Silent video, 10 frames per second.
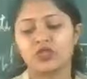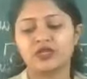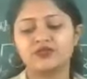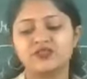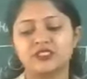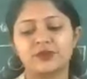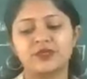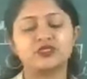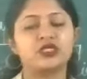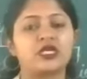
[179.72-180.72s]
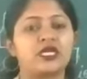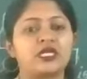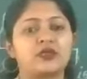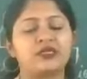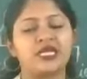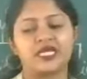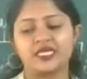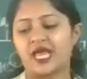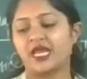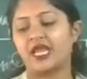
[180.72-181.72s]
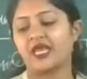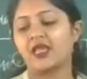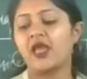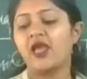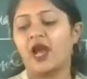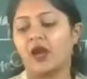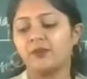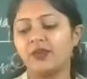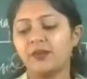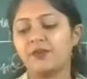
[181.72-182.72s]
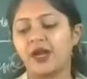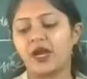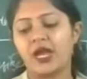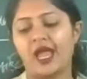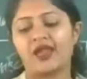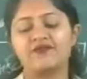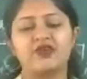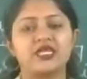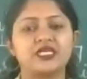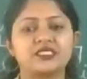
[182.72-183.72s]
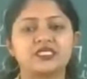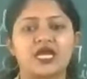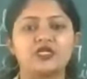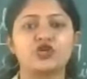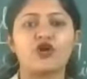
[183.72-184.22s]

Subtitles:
not visible to the naked eye, like amoeba and various kind